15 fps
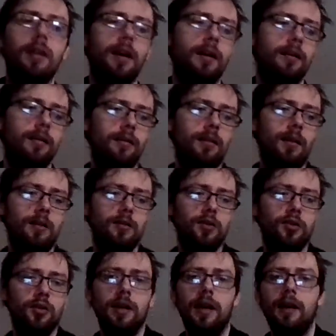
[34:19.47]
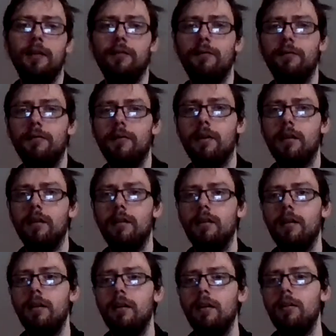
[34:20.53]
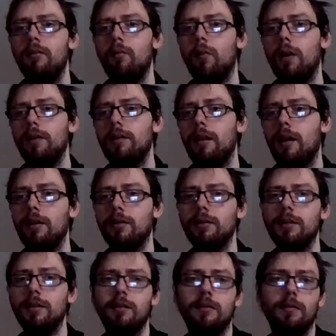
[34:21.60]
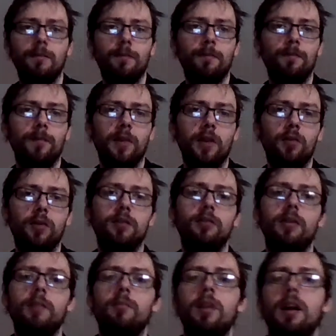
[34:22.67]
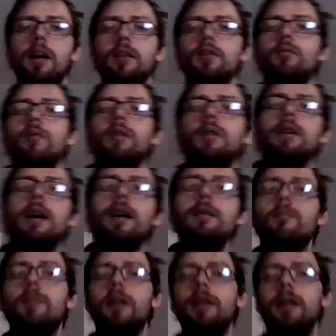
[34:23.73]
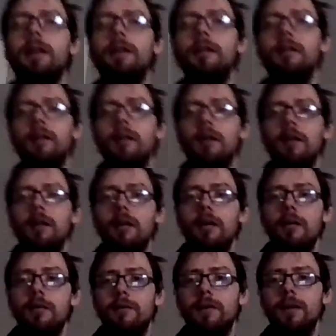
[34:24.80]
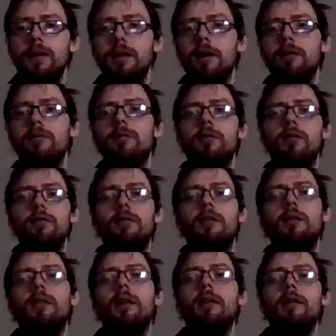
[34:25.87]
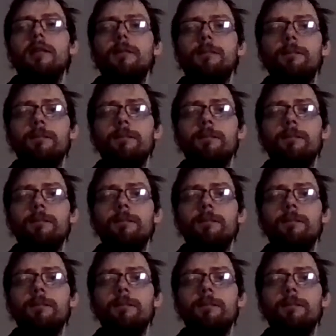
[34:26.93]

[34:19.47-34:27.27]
that I should have one last Toy Story plush, which hasn't been in the videos due to the